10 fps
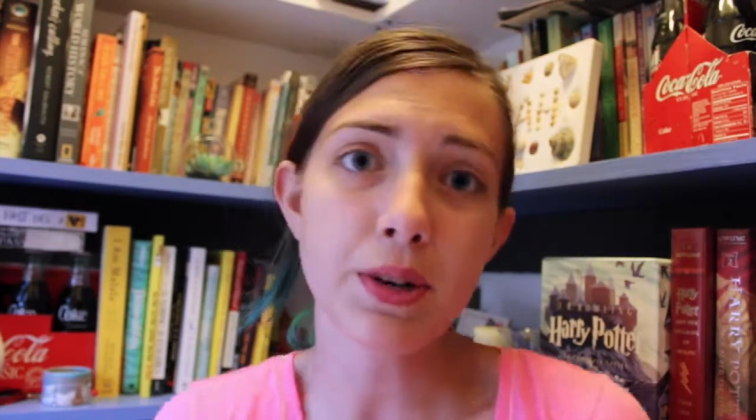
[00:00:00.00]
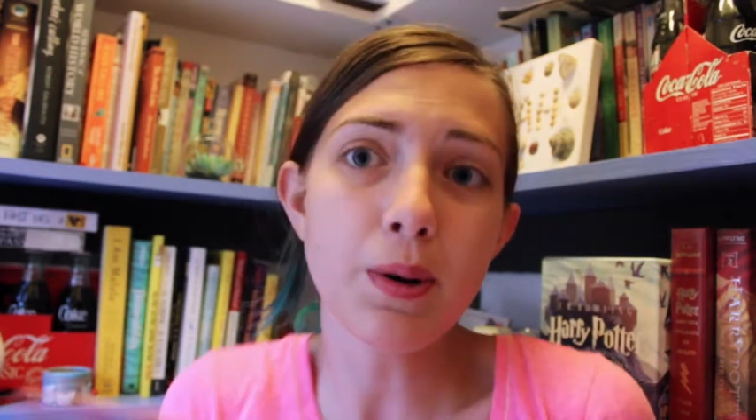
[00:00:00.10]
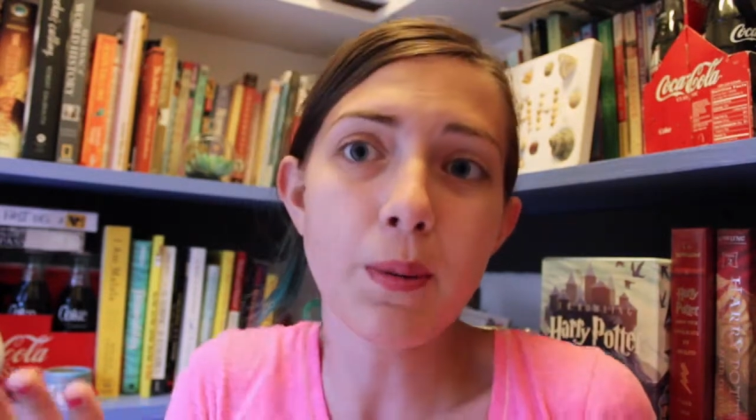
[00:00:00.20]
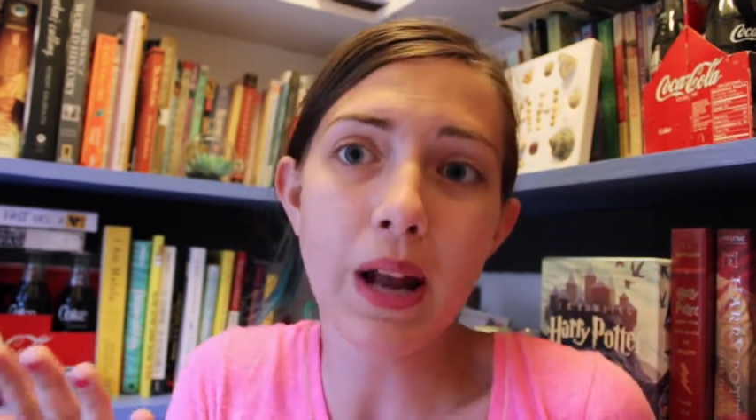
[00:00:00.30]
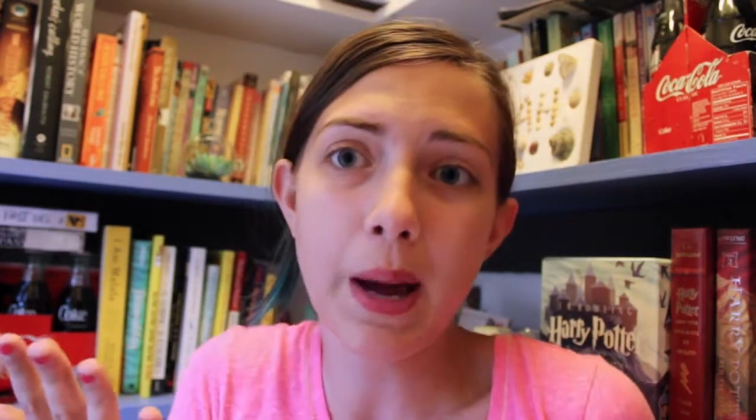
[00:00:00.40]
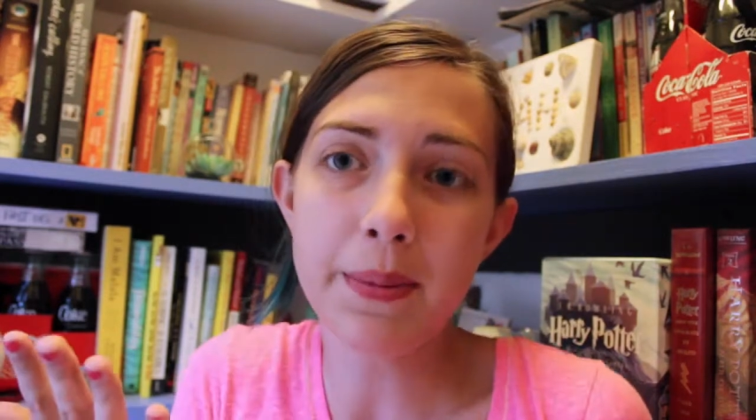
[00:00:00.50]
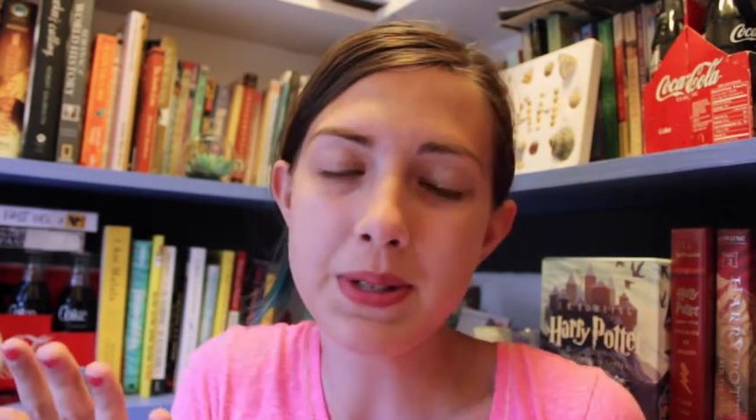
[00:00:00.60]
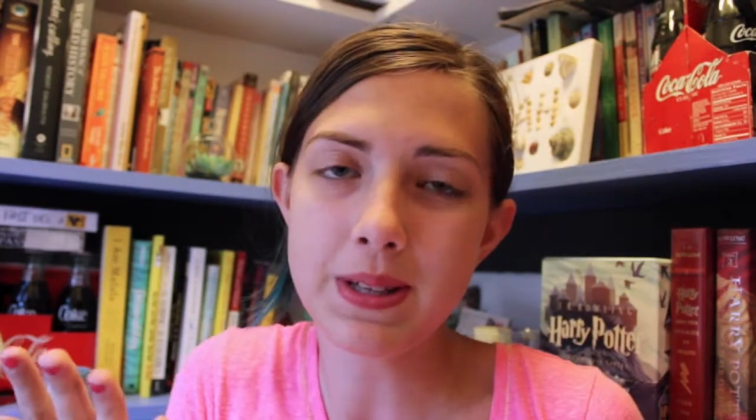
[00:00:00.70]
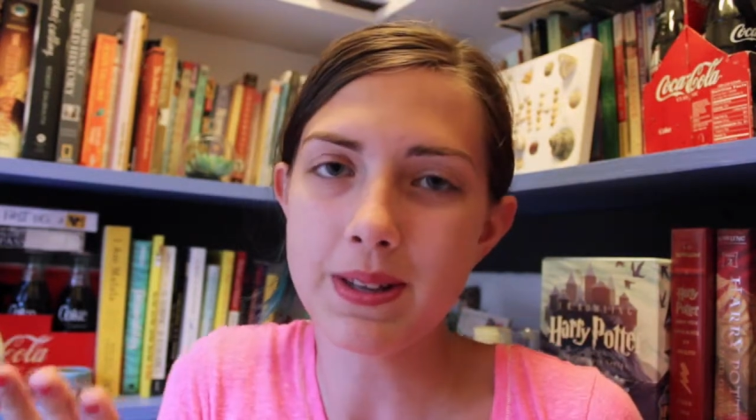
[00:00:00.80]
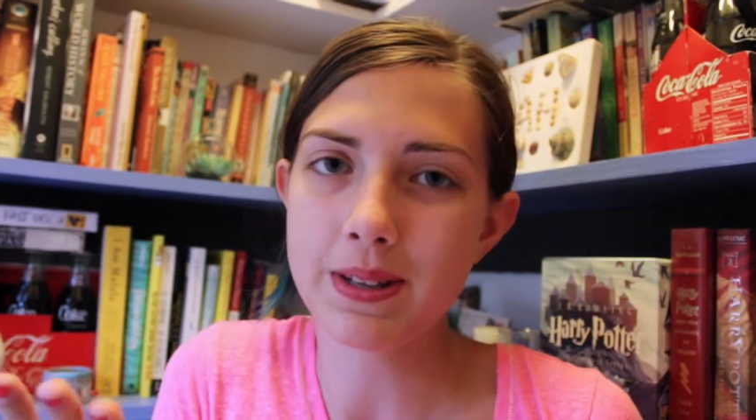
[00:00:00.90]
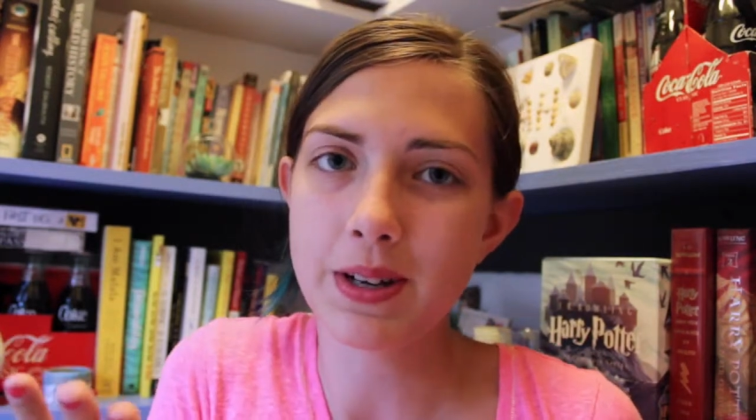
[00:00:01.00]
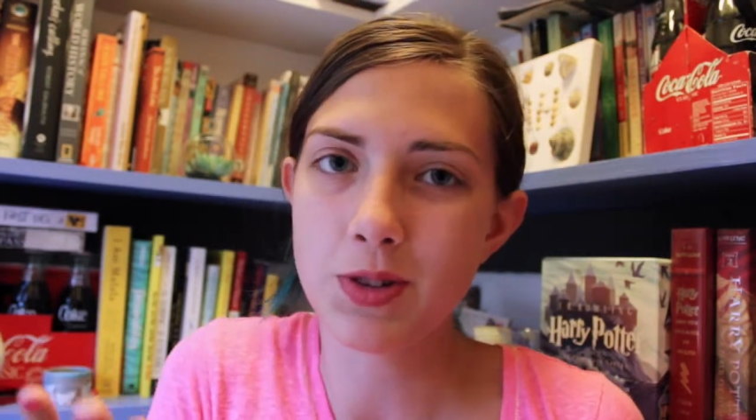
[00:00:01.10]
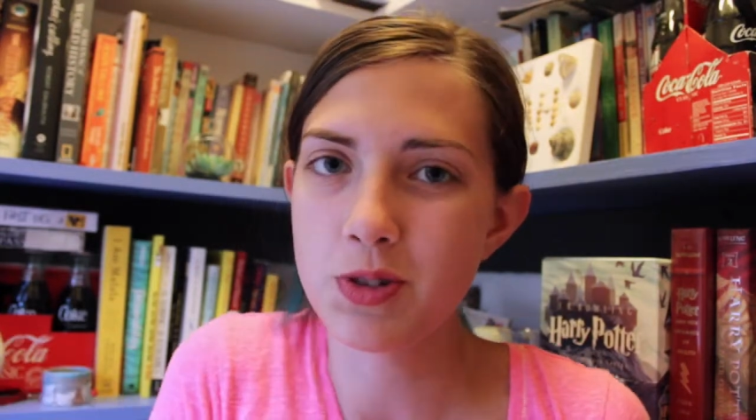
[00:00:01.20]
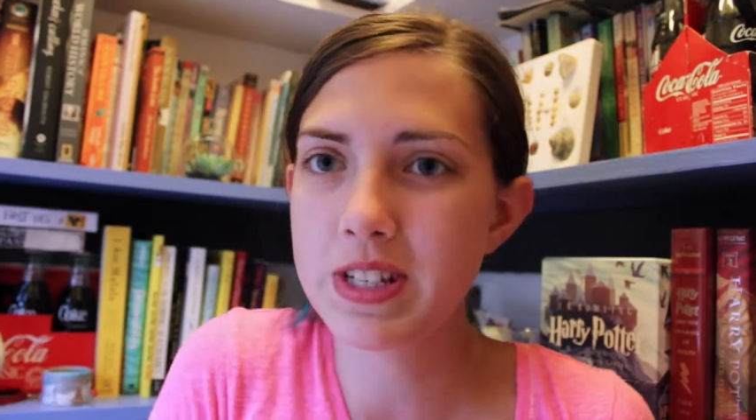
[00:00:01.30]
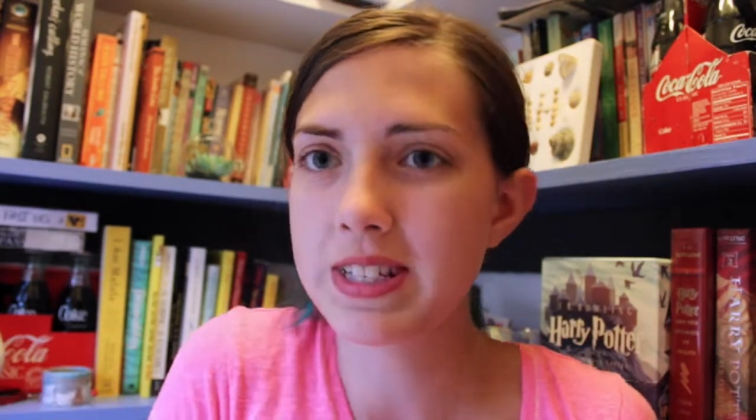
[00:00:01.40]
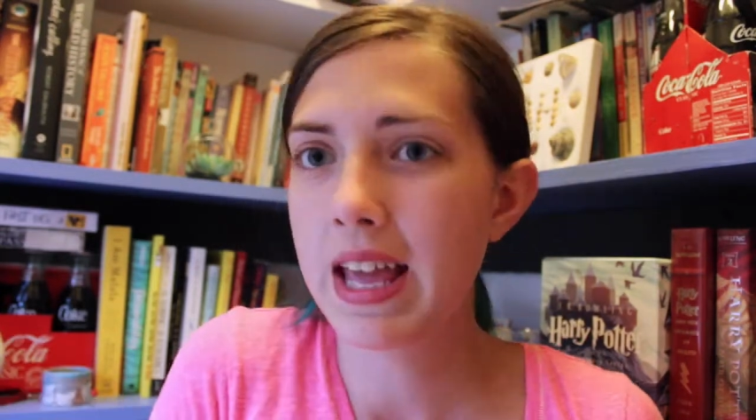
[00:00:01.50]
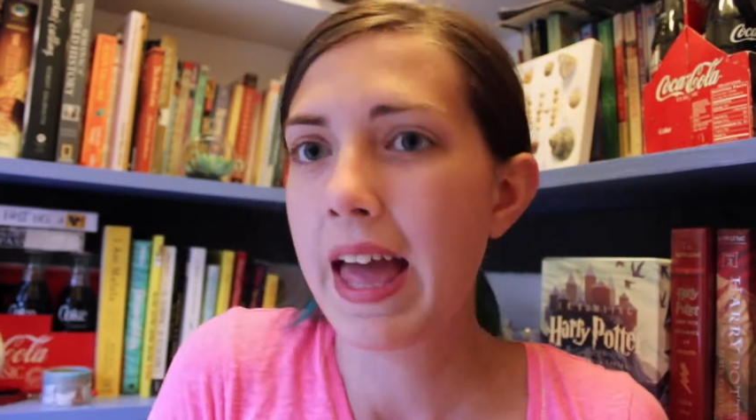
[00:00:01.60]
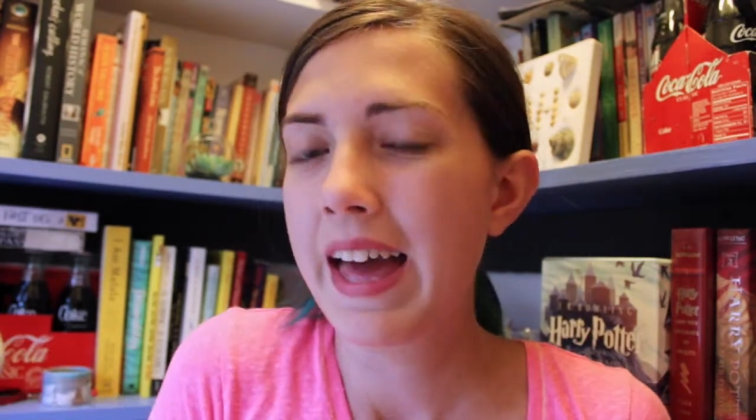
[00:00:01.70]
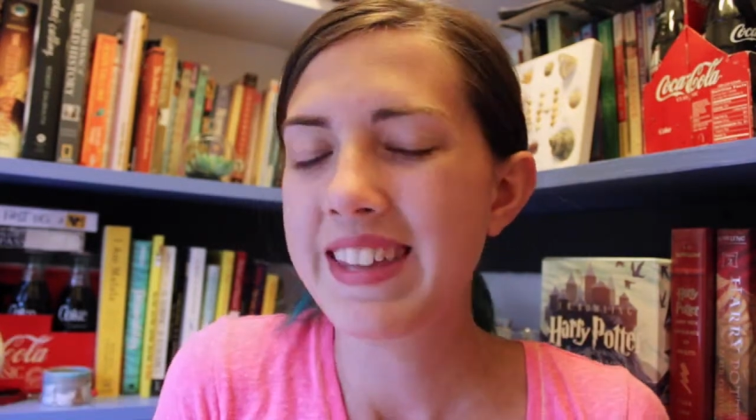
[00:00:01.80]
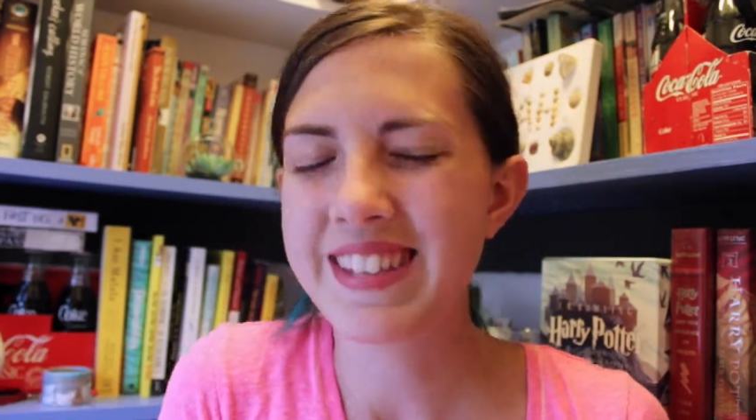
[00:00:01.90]
Don't know what happened to the other countries,
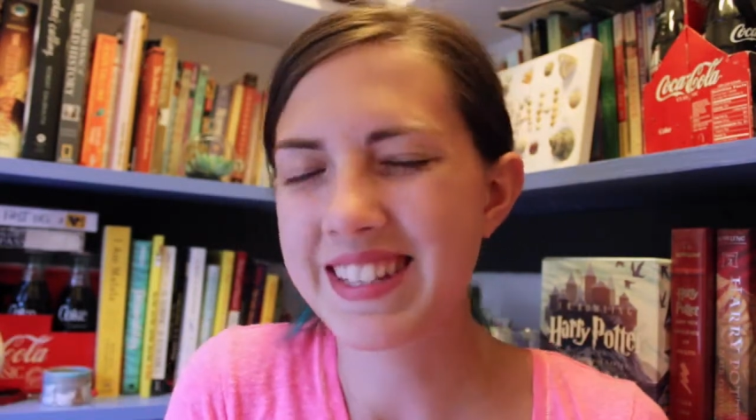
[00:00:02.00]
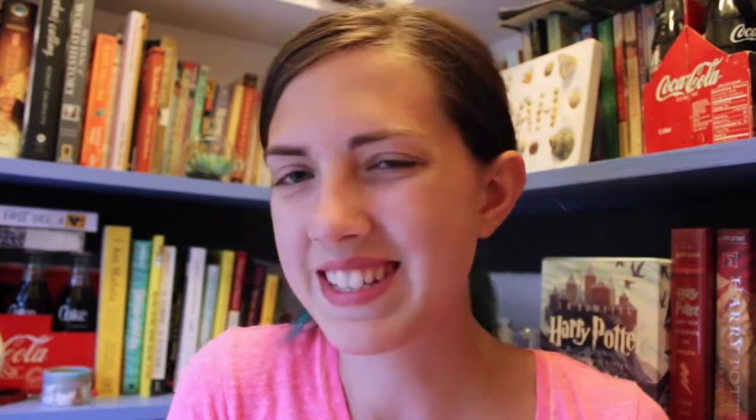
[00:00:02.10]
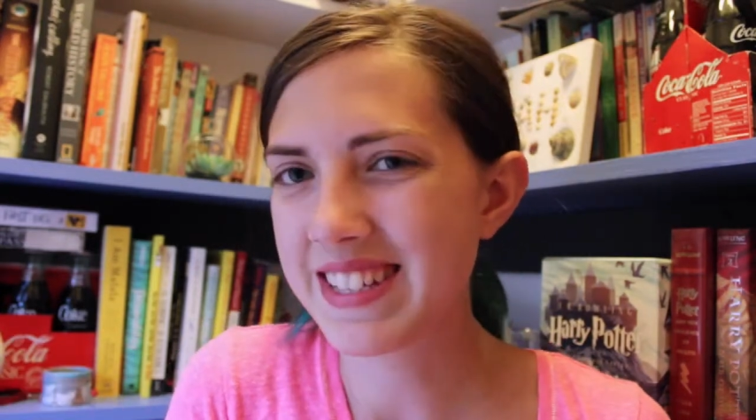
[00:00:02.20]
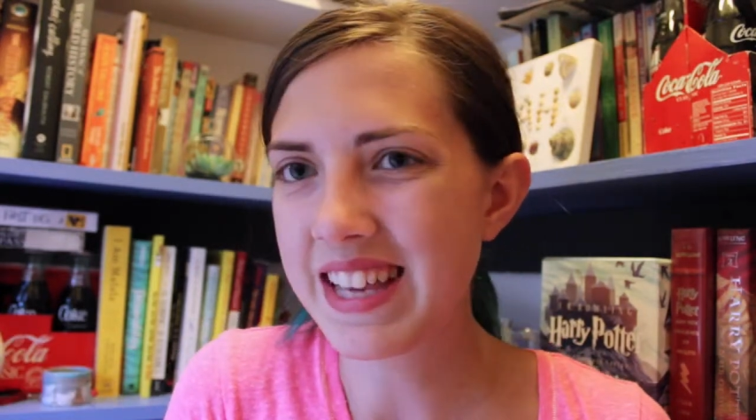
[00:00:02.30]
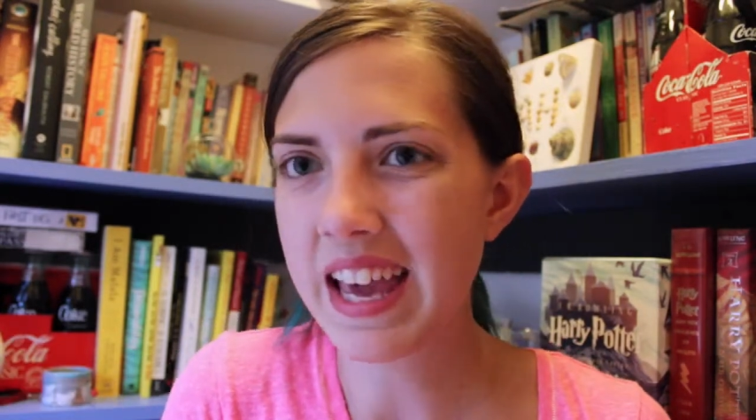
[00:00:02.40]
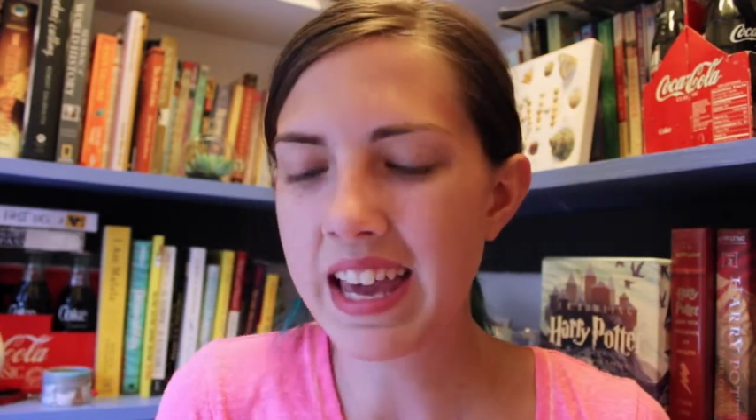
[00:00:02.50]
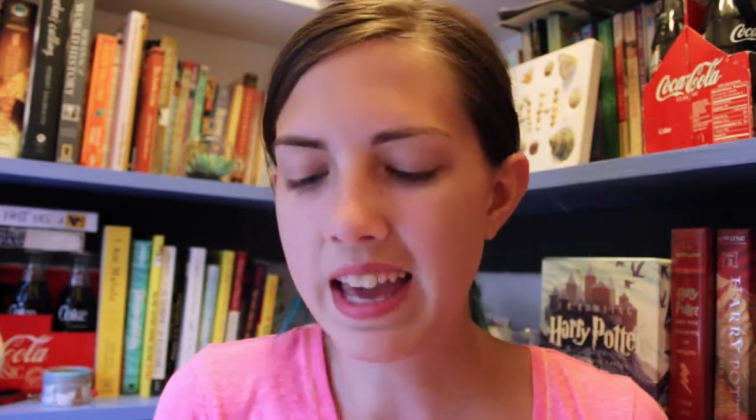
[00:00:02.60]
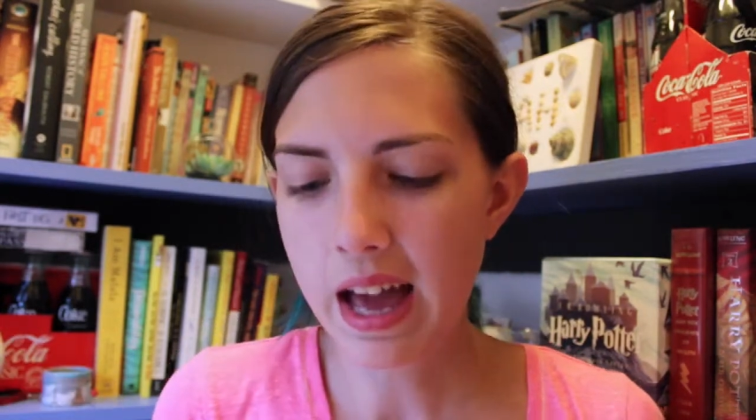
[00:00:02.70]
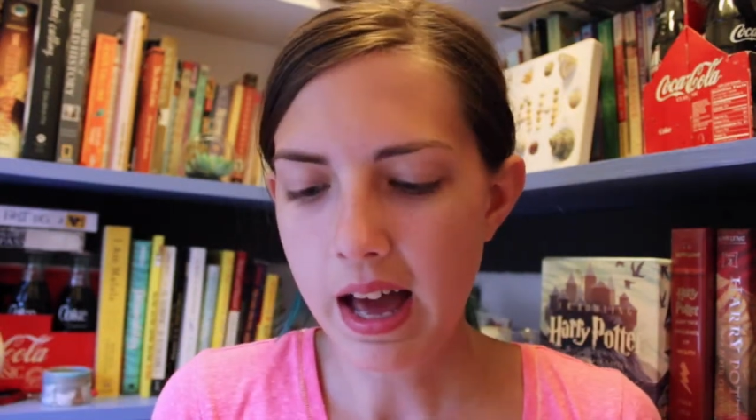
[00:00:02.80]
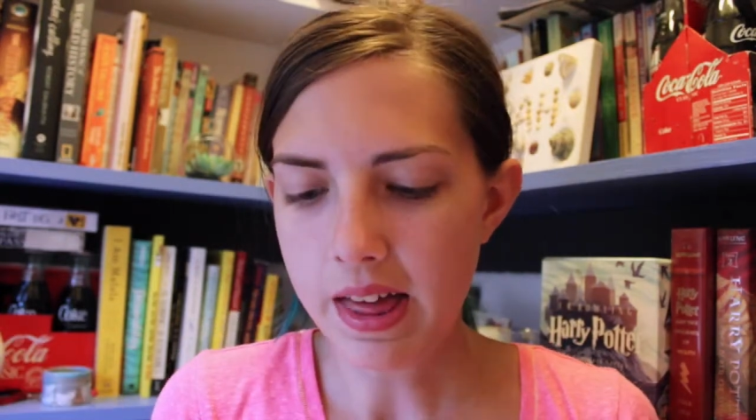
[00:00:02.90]
doesn't say.